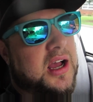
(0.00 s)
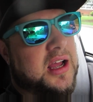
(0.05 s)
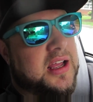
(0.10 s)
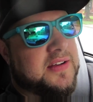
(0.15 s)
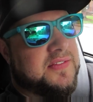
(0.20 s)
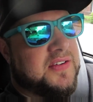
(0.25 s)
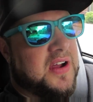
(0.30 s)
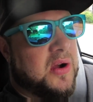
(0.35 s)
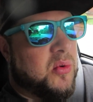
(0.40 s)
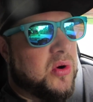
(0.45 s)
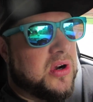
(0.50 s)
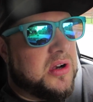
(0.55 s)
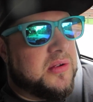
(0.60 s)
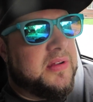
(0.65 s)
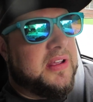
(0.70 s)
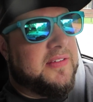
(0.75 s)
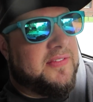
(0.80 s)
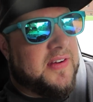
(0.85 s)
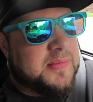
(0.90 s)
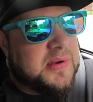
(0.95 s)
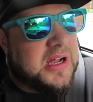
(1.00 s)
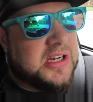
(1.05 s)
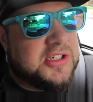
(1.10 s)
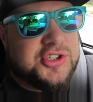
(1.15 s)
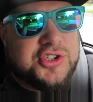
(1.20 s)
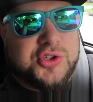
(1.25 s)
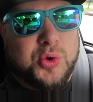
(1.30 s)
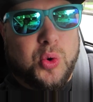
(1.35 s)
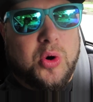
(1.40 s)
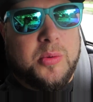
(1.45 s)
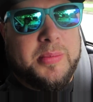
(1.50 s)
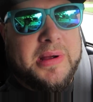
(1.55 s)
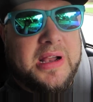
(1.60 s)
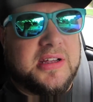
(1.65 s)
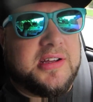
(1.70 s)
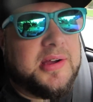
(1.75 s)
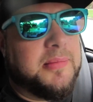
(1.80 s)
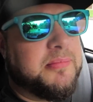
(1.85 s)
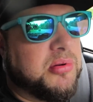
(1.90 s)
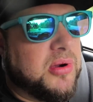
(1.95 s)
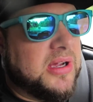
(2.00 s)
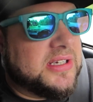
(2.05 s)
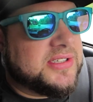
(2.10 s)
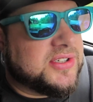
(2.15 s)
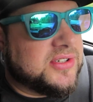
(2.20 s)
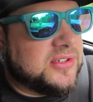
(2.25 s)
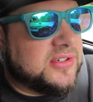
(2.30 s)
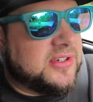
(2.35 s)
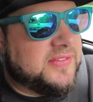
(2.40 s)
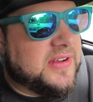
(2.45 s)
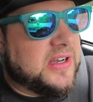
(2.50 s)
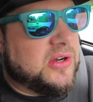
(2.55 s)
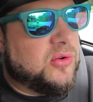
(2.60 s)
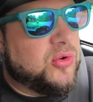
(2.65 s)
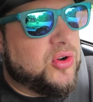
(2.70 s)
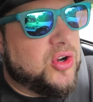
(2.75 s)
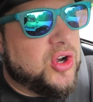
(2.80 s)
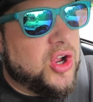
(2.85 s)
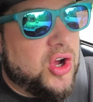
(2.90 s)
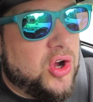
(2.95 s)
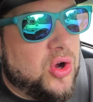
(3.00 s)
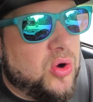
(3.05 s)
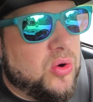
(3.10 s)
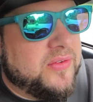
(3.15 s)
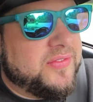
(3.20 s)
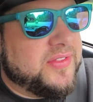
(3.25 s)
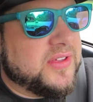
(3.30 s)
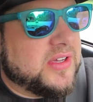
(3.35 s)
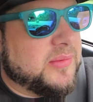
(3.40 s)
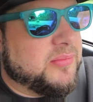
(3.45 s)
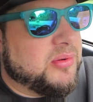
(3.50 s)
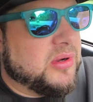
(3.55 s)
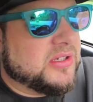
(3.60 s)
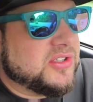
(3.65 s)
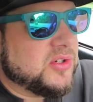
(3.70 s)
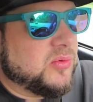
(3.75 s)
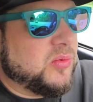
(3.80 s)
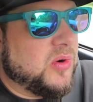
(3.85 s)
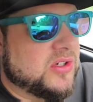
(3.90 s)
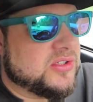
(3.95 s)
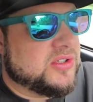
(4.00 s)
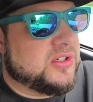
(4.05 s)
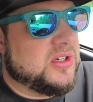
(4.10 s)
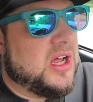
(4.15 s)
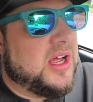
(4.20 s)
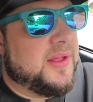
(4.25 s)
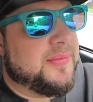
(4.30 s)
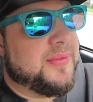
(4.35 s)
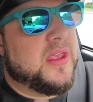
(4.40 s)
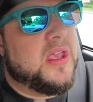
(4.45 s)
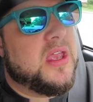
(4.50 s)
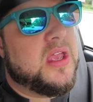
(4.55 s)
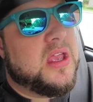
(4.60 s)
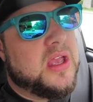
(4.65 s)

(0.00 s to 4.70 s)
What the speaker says: if I'm not sure about a compressor, if I don't know if the compressor works or not,